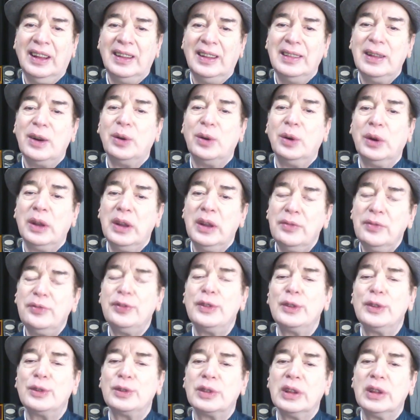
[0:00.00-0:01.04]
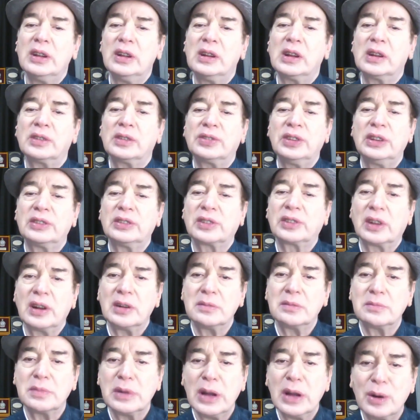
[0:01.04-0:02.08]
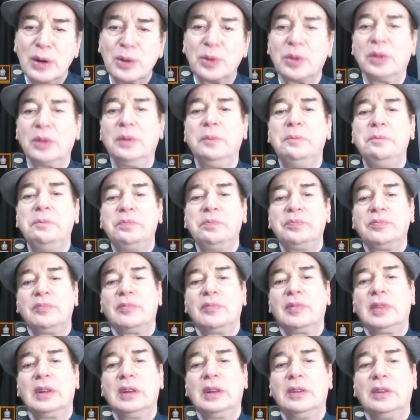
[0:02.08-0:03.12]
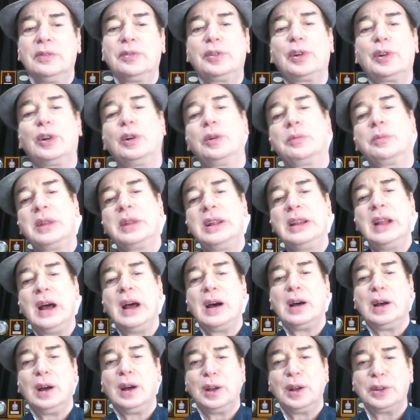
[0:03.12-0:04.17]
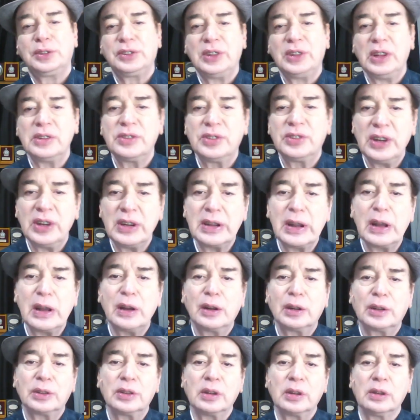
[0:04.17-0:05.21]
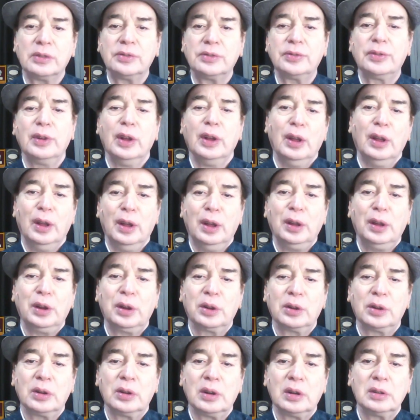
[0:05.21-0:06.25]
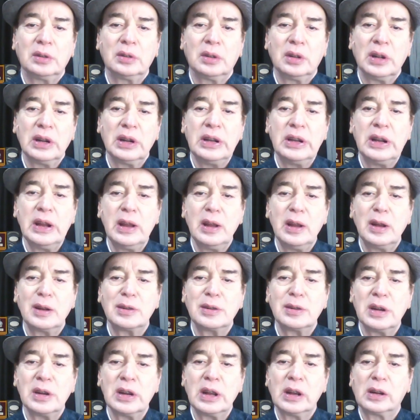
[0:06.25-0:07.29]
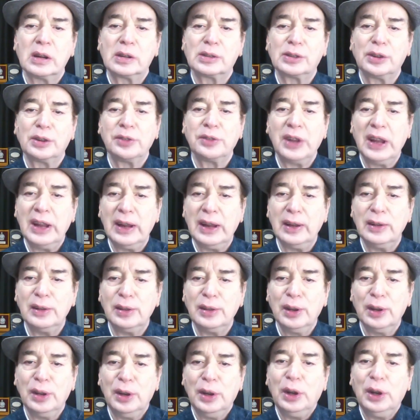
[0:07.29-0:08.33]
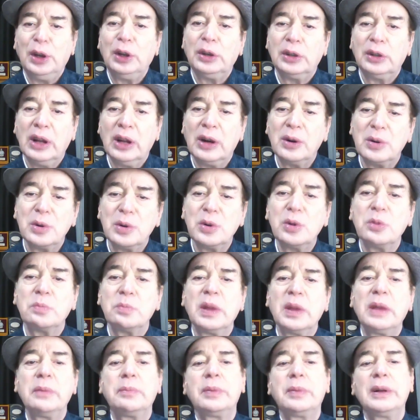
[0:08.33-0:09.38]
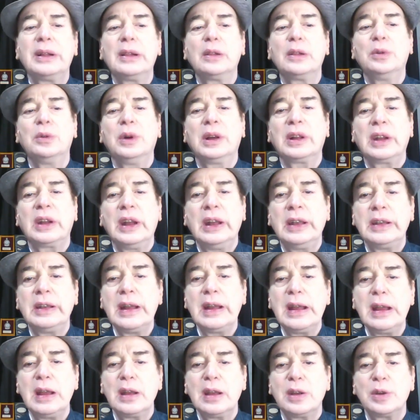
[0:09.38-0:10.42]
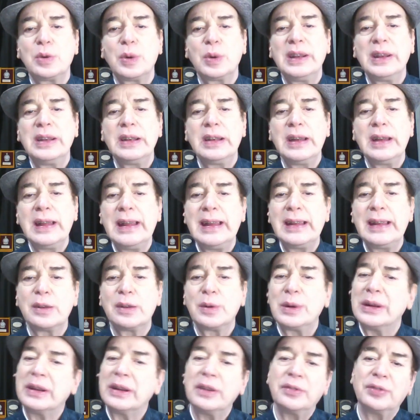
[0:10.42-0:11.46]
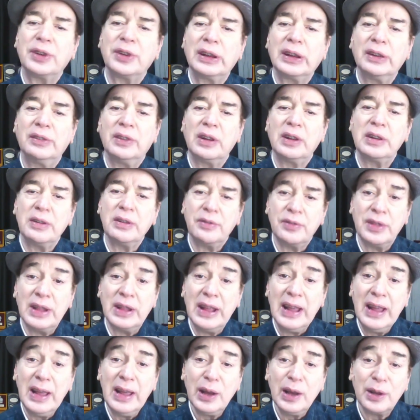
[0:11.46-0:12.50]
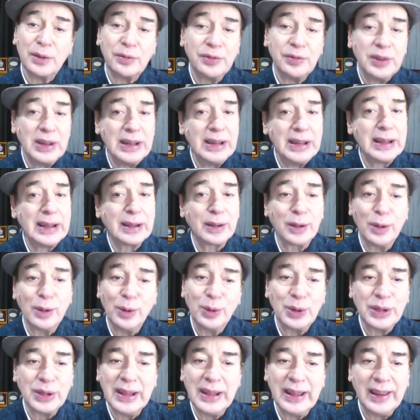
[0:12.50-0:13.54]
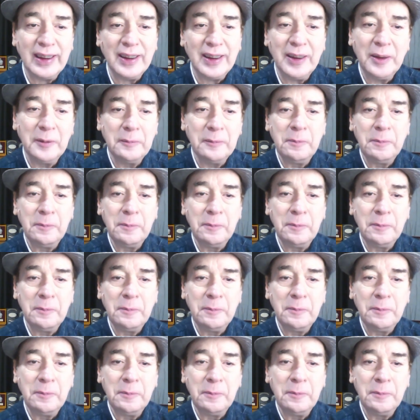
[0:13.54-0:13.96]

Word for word: Now, if loneliness has come down from the last sunset years of, you know, 90, 100 years of age, down to people who are 18, 20, 25, and if they are feeling lonely,